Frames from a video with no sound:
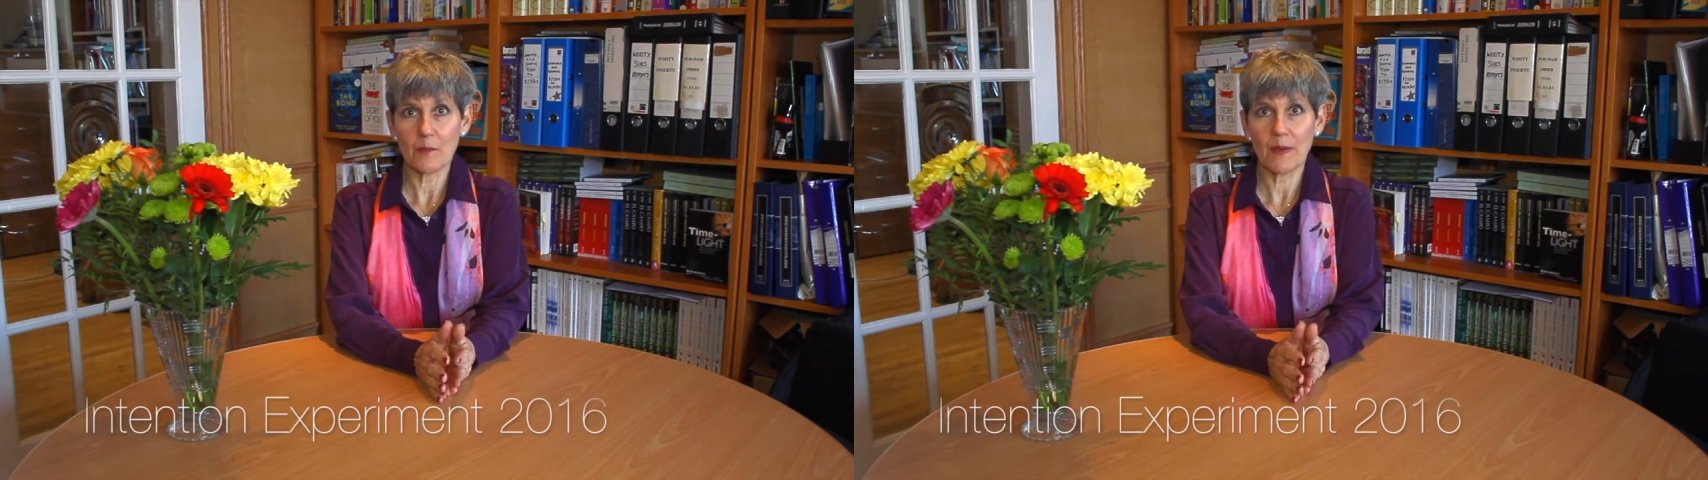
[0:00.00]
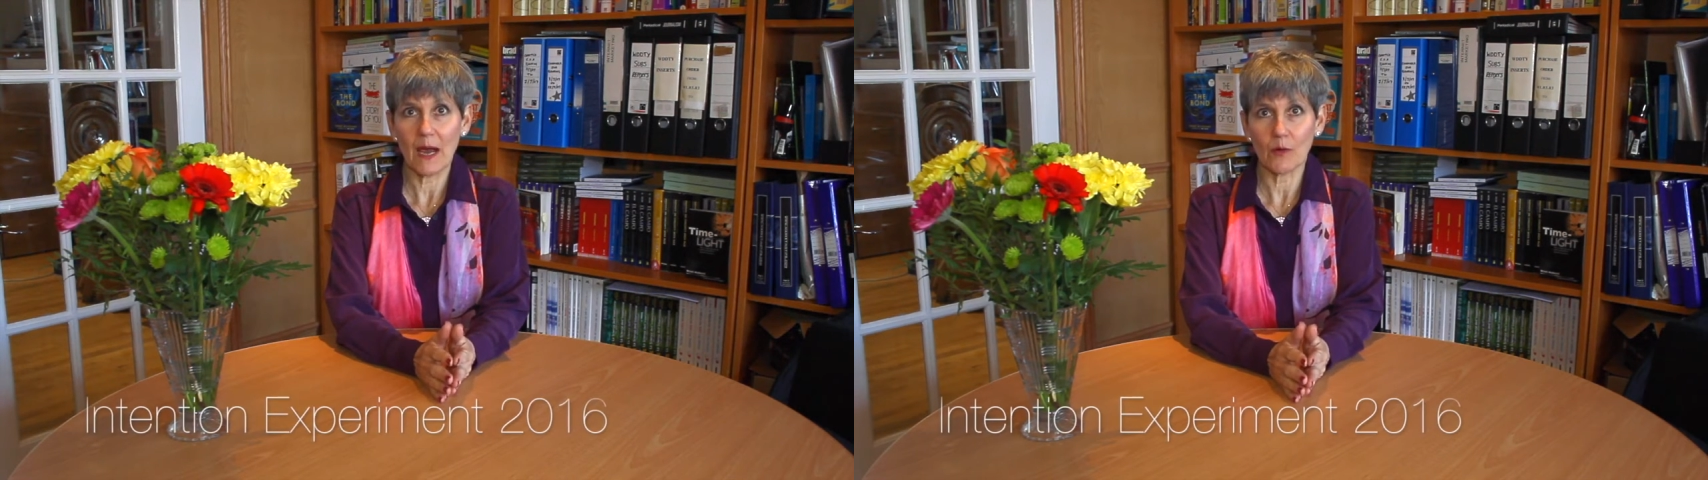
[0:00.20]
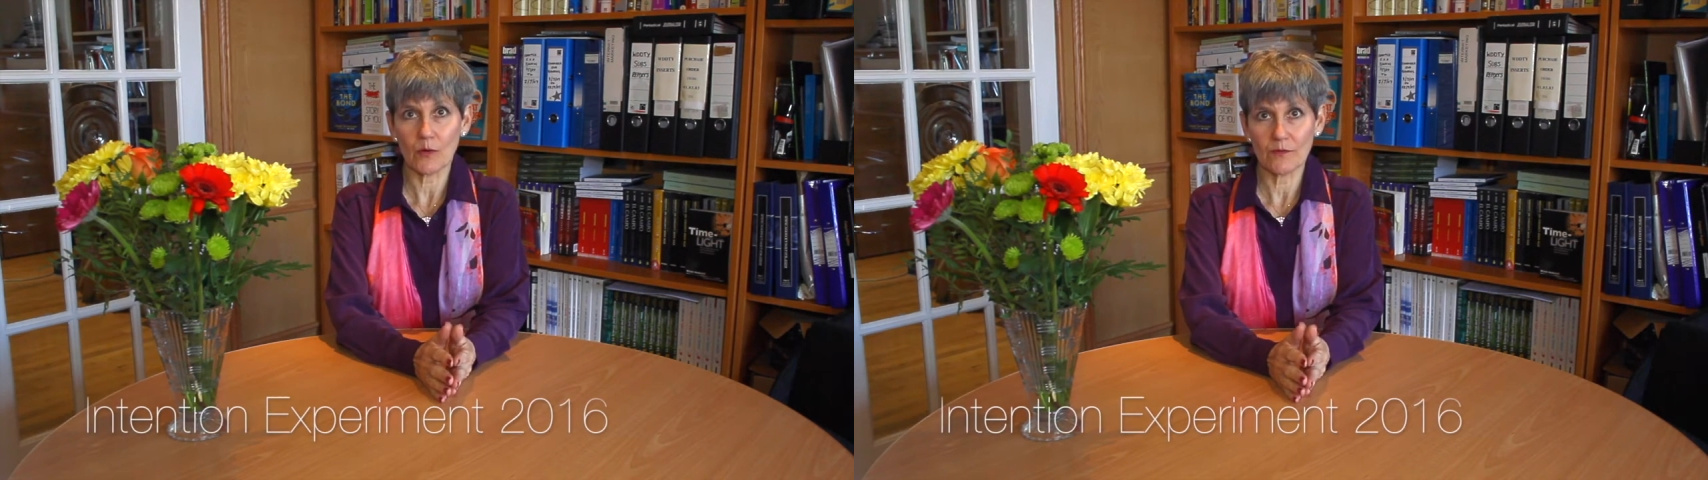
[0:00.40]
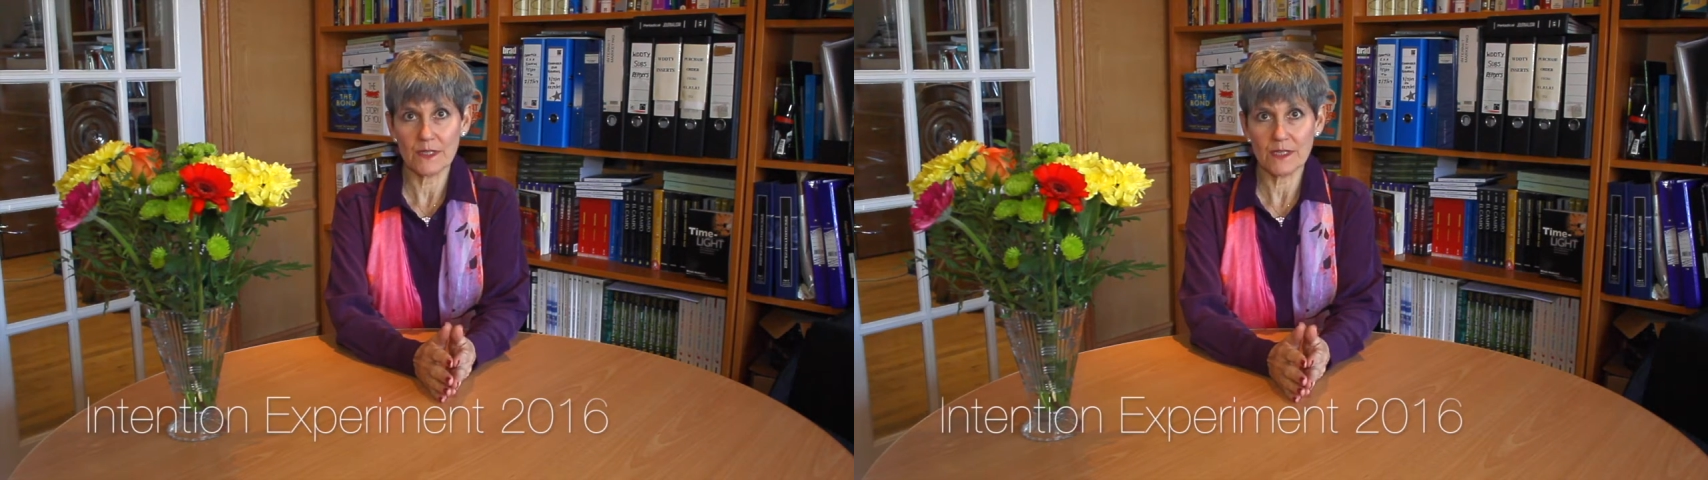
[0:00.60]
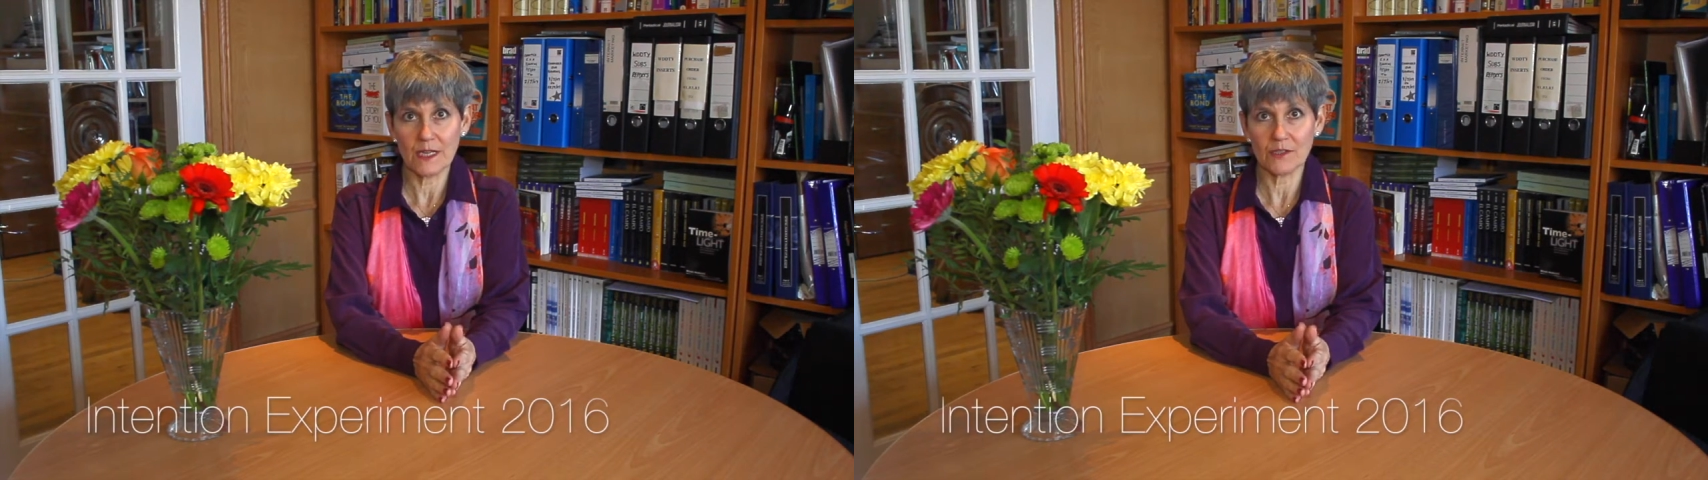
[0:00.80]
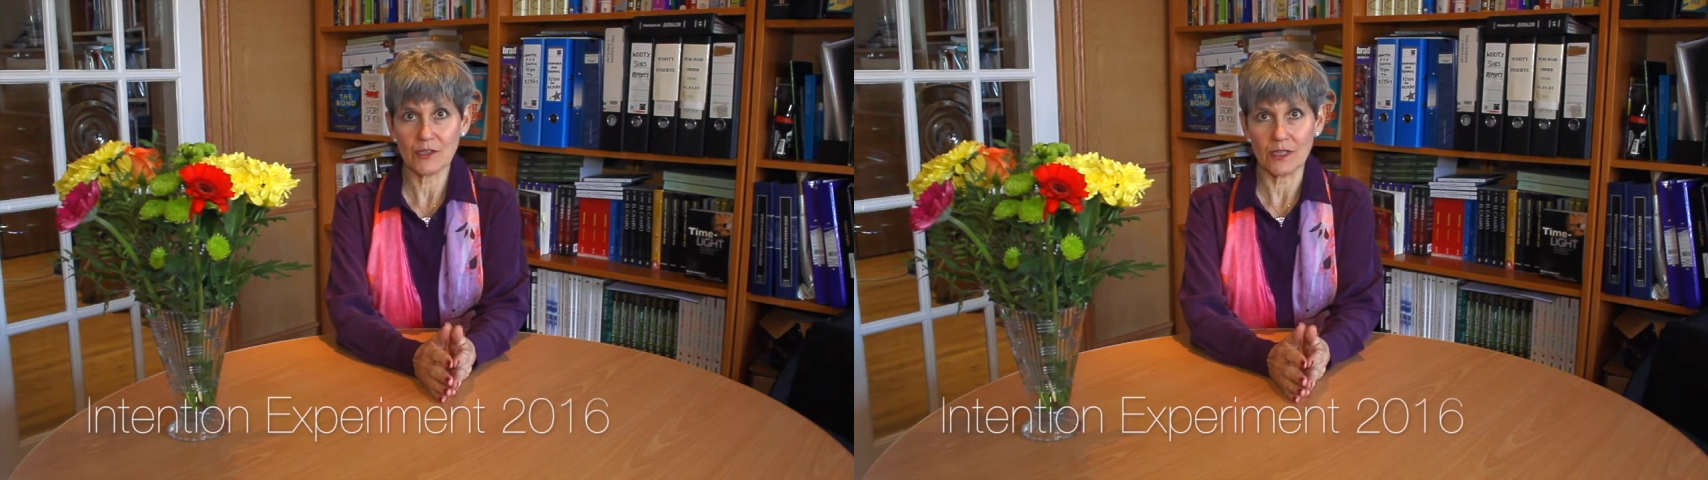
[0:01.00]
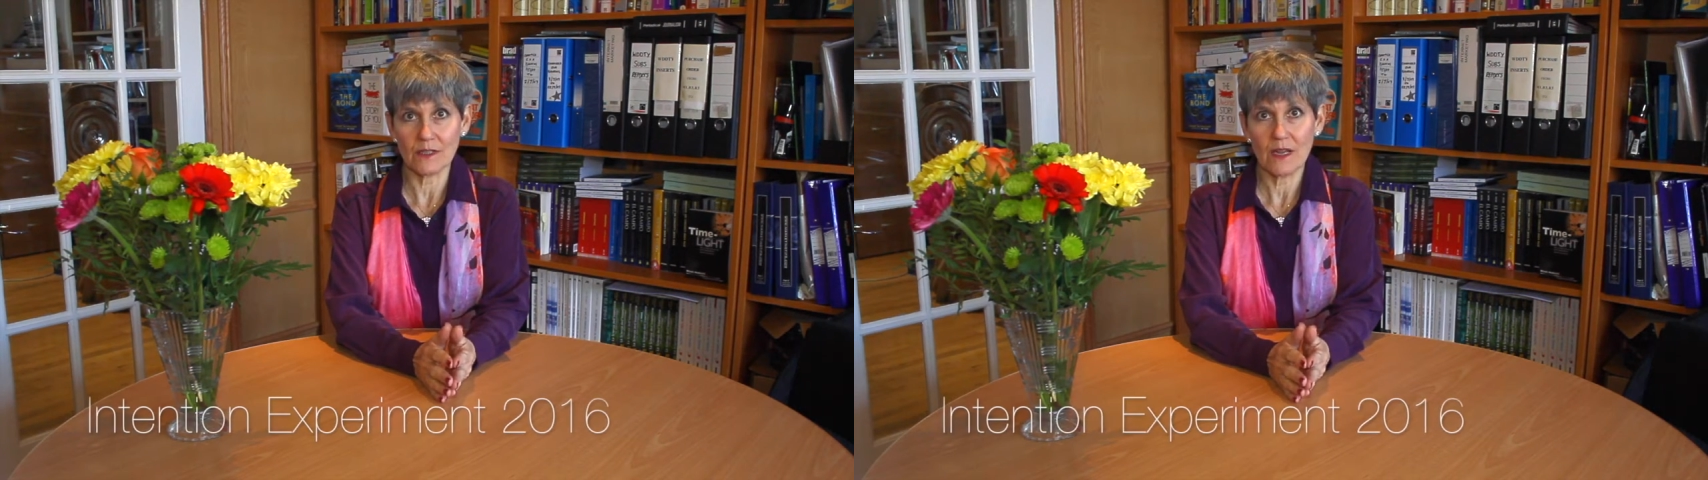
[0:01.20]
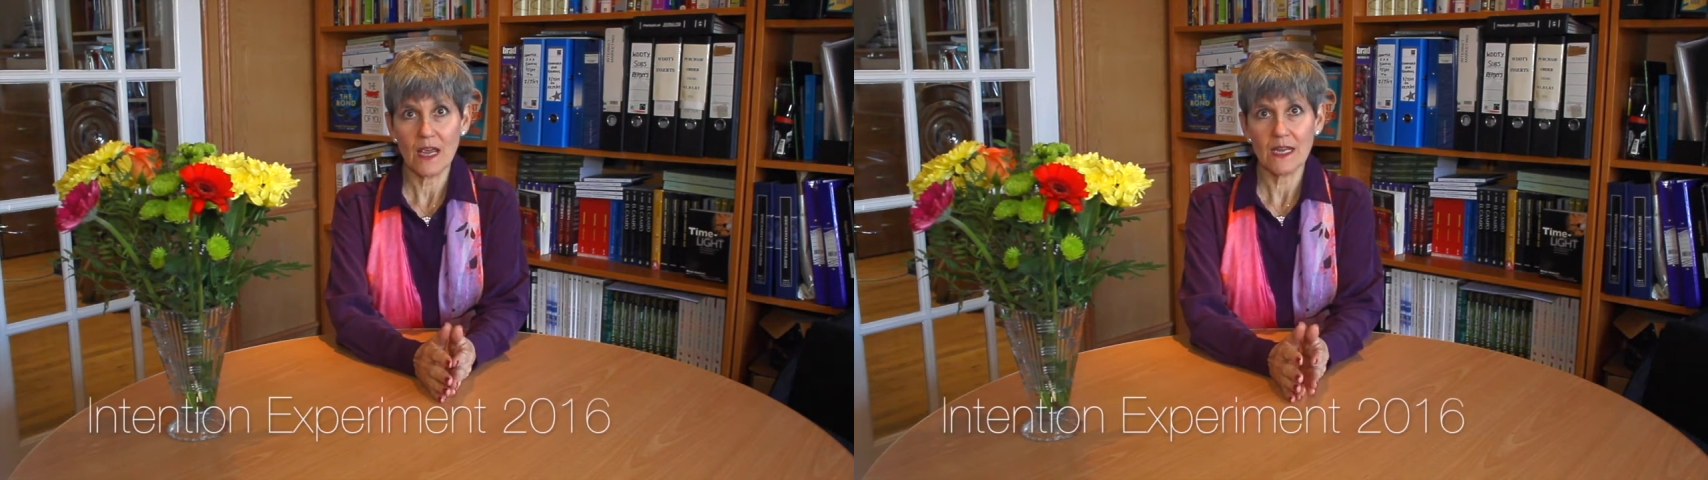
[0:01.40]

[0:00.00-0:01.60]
power of intention